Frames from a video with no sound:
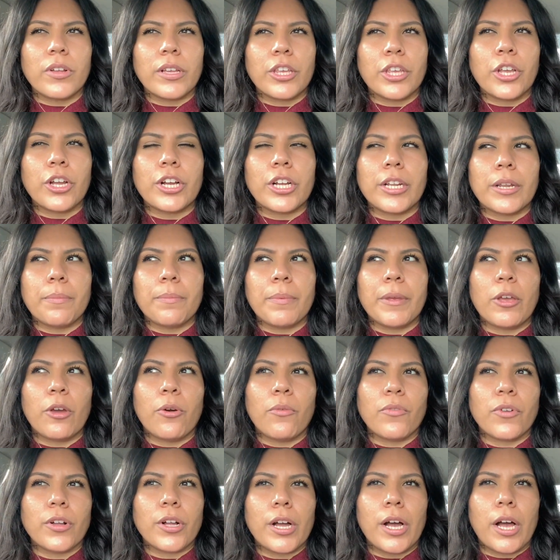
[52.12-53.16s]
You're going to be
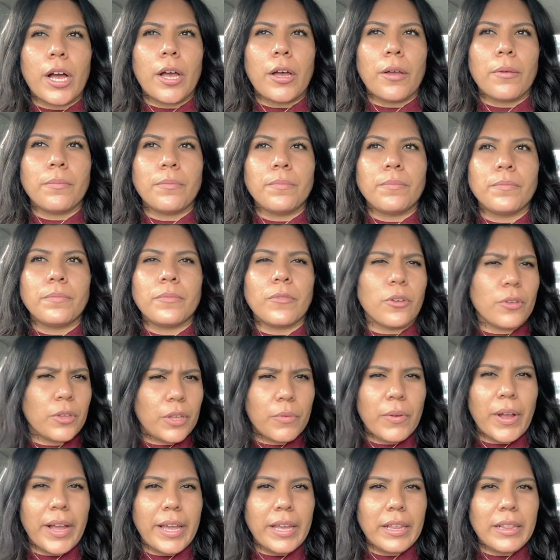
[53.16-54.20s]

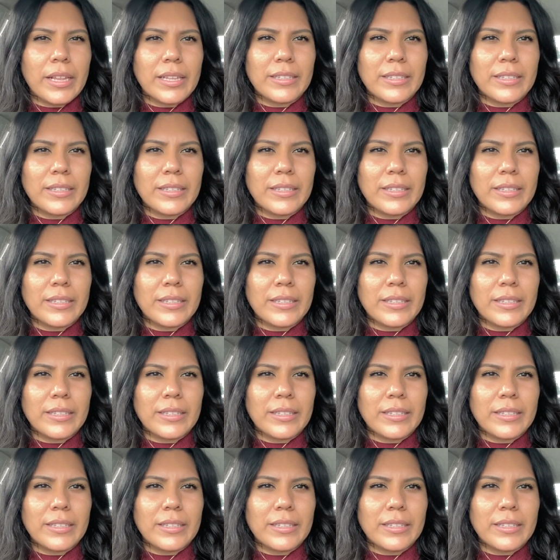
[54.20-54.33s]
overcome, right?